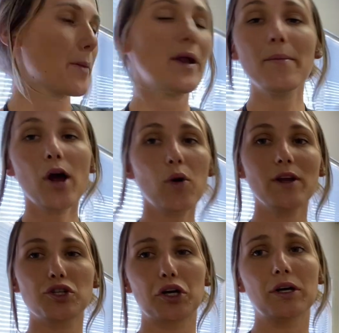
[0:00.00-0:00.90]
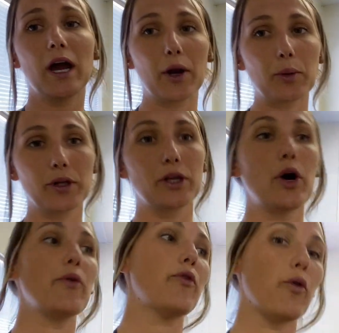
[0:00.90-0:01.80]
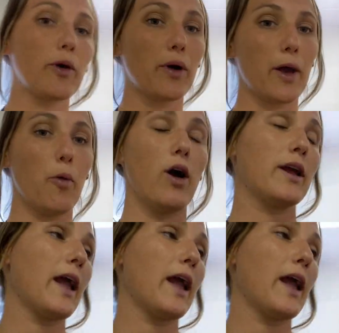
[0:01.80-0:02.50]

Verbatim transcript: but I'm not quite sure. I don't really know fully what I want